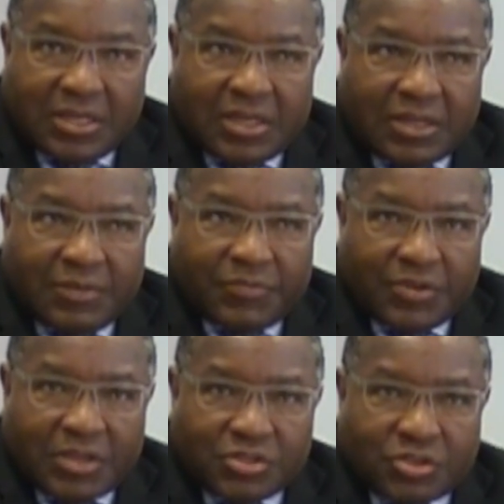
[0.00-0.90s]

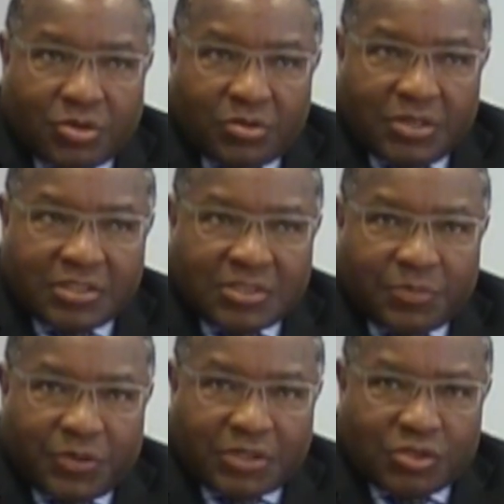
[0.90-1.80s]
and so it's
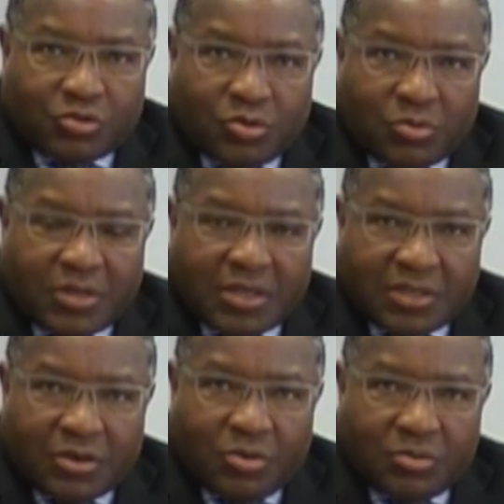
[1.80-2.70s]
important to look at
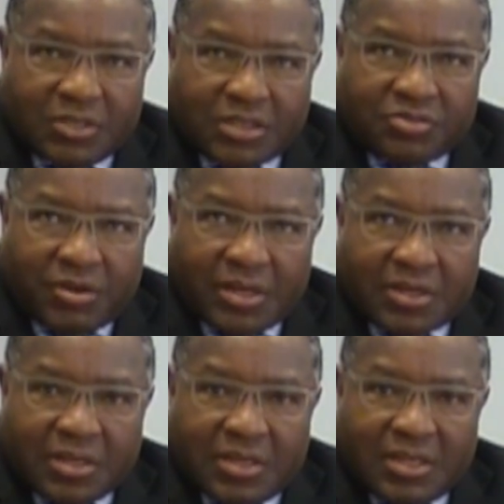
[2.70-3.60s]
the role that
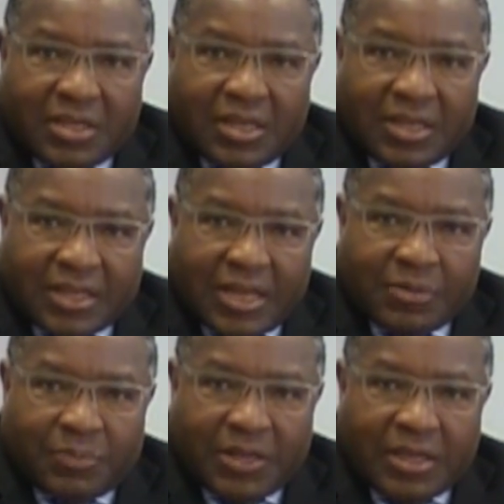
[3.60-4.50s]
trade
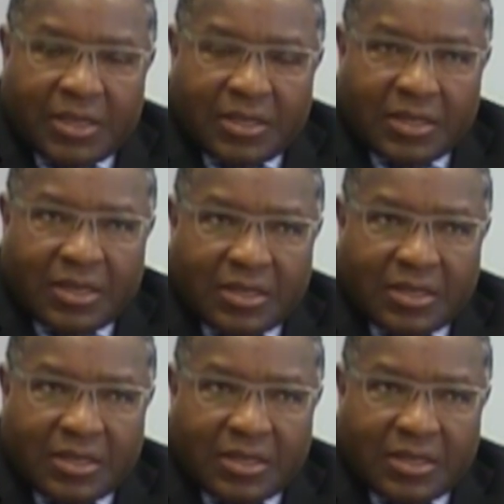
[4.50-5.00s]
can play.